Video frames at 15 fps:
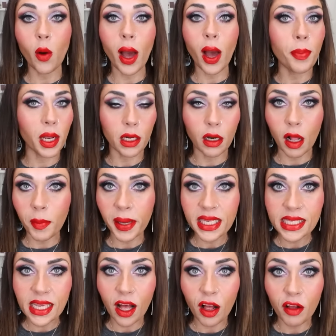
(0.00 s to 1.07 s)
I bought it all
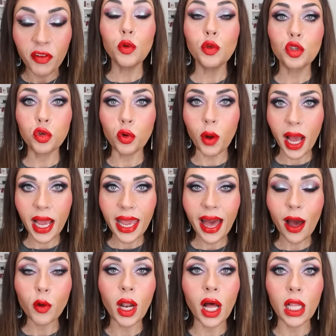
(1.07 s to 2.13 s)
myself to try
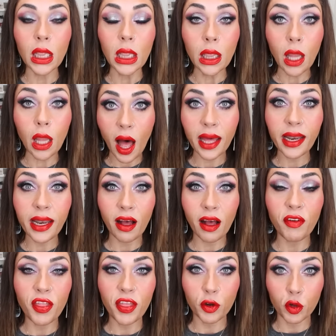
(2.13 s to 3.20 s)
out a lot
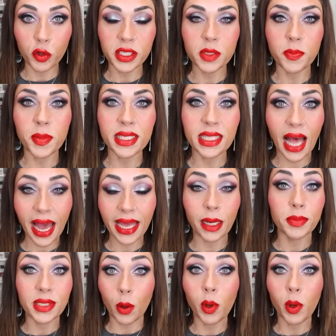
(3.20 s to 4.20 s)
of their Christmas items.